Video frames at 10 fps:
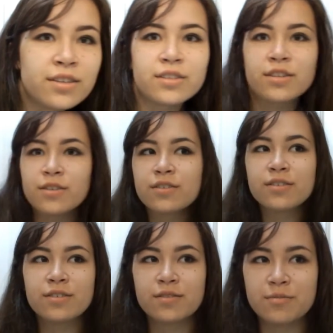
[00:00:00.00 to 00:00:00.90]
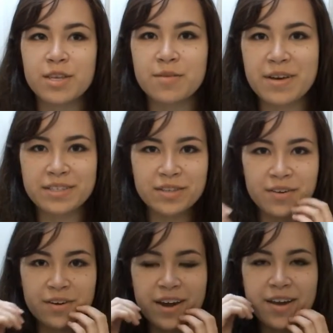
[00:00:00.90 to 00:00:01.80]
So we'll make the best of
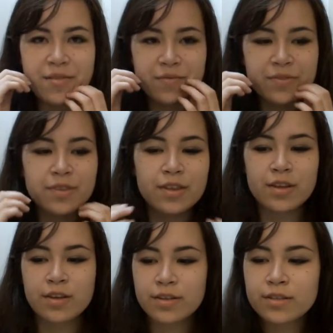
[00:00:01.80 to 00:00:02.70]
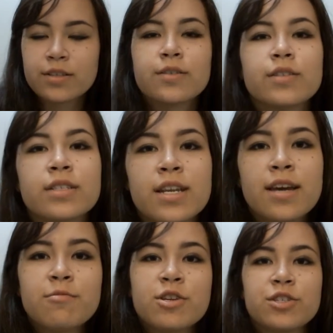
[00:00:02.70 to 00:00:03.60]
it, right? So
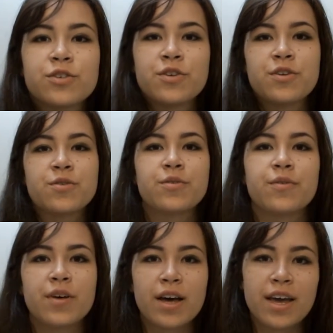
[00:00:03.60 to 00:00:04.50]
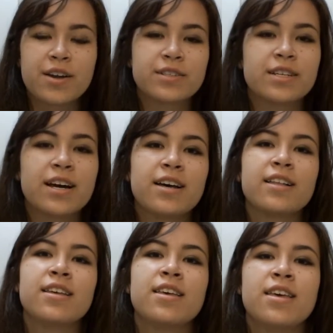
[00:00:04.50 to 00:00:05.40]
today I'm going to show you a
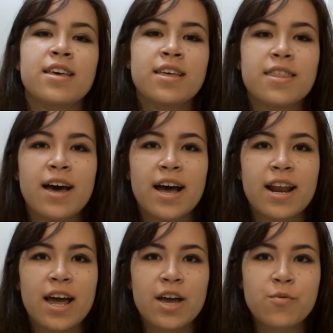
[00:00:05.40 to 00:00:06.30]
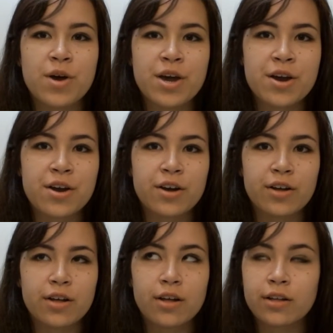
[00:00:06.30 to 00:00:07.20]
hairstyle that I wear
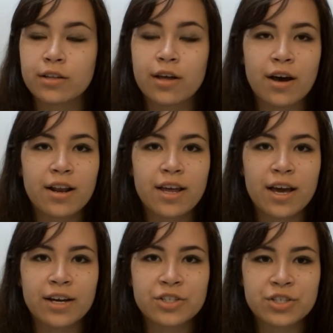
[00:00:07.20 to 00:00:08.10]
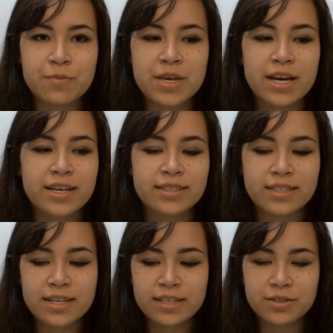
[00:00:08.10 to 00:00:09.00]
a lot, actually, because
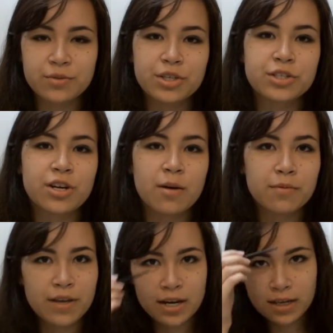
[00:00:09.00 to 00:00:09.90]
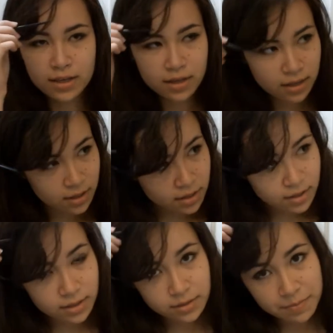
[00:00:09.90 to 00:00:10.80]
it does a really good job of getting
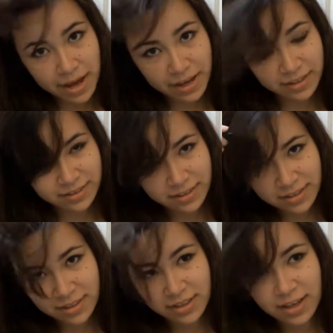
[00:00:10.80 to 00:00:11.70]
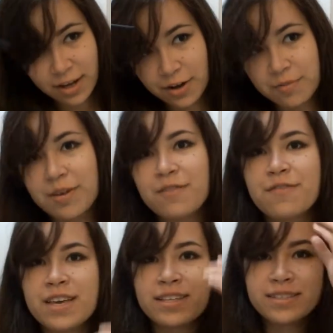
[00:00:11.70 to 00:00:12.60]
these bangs out of my
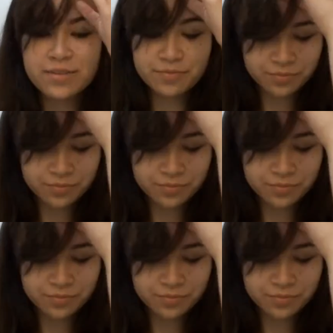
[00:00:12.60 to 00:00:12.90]
face.